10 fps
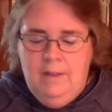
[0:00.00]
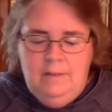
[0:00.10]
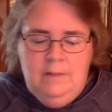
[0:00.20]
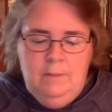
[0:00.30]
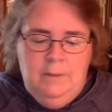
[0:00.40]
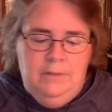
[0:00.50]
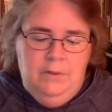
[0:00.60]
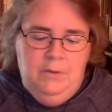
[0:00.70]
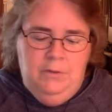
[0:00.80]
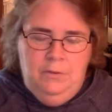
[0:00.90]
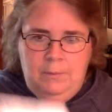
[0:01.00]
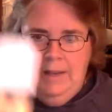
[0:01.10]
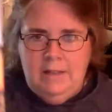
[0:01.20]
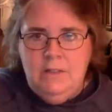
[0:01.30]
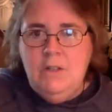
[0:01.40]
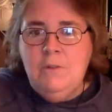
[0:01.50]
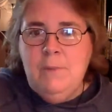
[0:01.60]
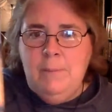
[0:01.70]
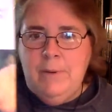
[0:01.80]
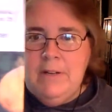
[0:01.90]
some left over from last year in
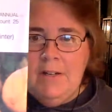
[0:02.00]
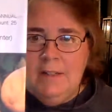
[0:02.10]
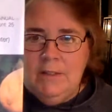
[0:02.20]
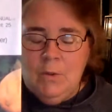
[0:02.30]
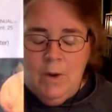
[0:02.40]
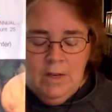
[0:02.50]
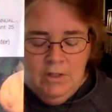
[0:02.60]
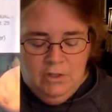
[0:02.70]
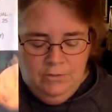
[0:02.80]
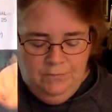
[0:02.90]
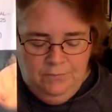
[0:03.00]
my butternut squash.